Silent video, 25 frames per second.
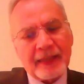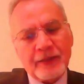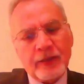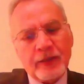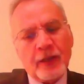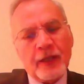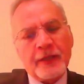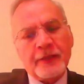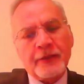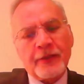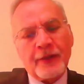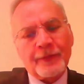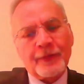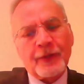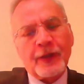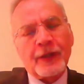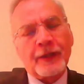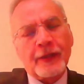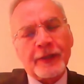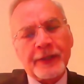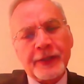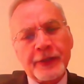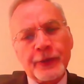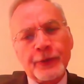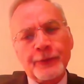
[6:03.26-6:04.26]
of
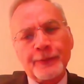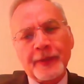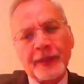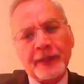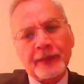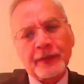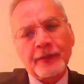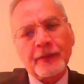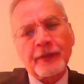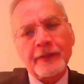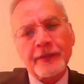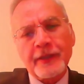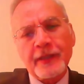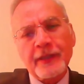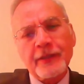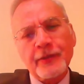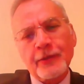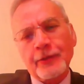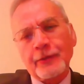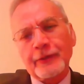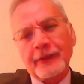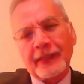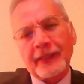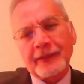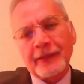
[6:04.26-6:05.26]
argument continued that
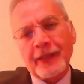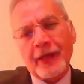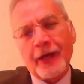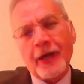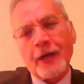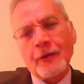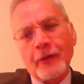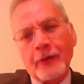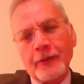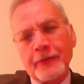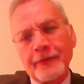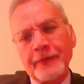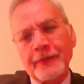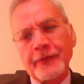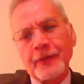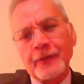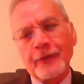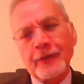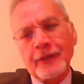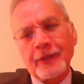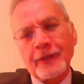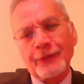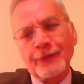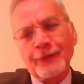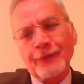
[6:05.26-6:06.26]
how are we going to
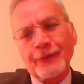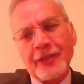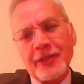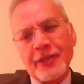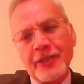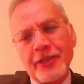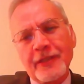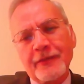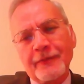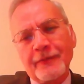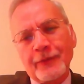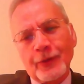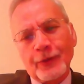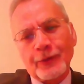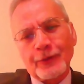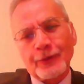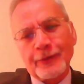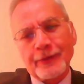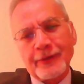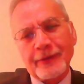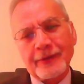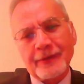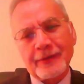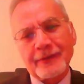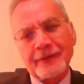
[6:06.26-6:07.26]
achieve those
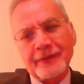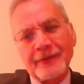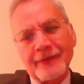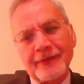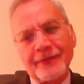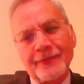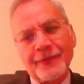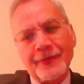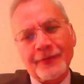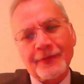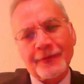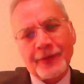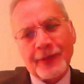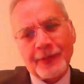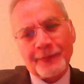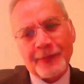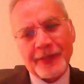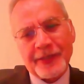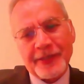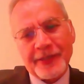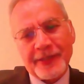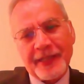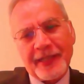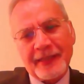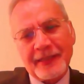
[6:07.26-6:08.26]
50%?
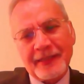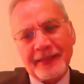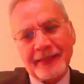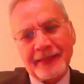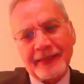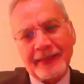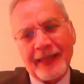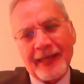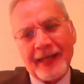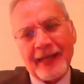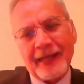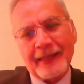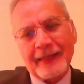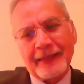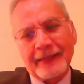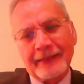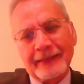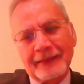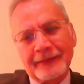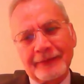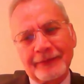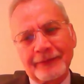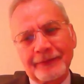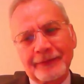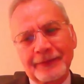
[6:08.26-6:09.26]
And
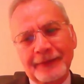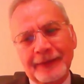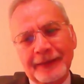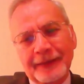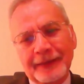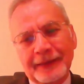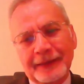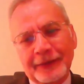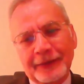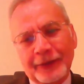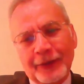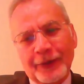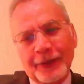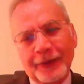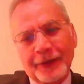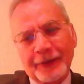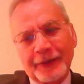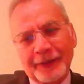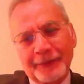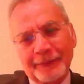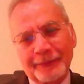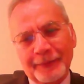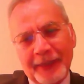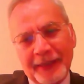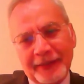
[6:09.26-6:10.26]
we talked
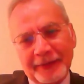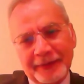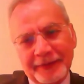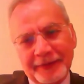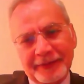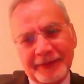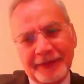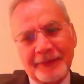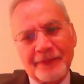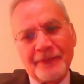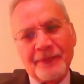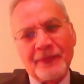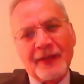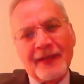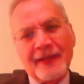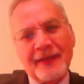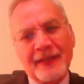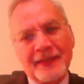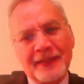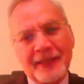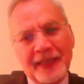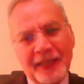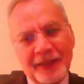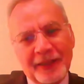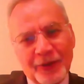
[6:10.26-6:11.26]
about
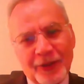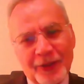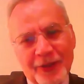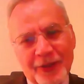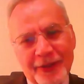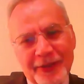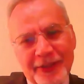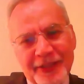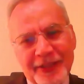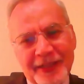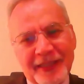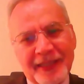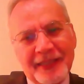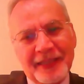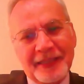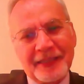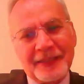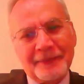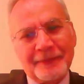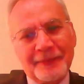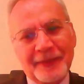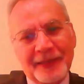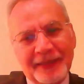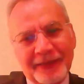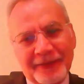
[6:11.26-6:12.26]
technology a little bit,
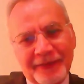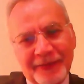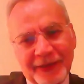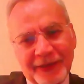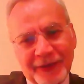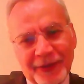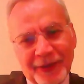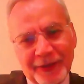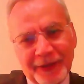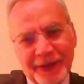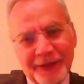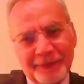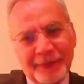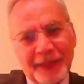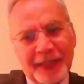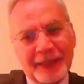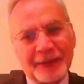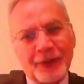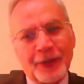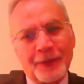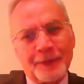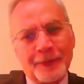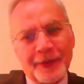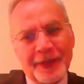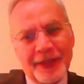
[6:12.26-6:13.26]
we talked about
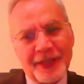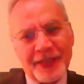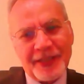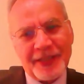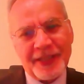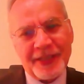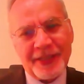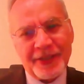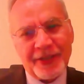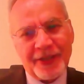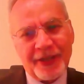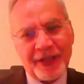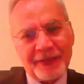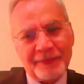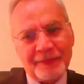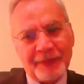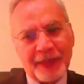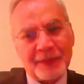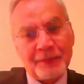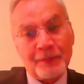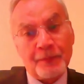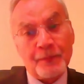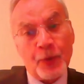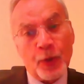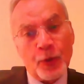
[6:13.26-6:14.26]
operations side, but
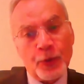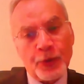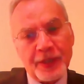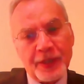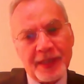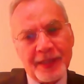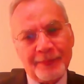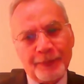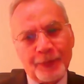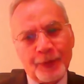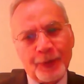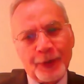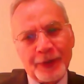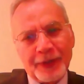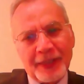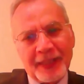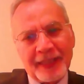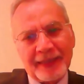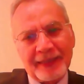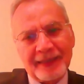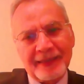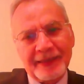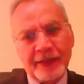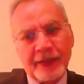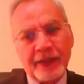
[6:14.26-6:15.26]
most importantly,
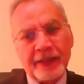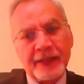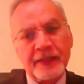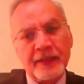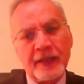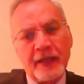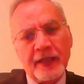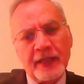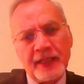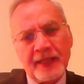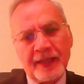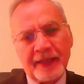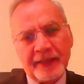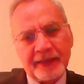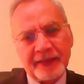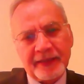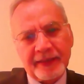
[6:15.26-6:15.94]
I highlighted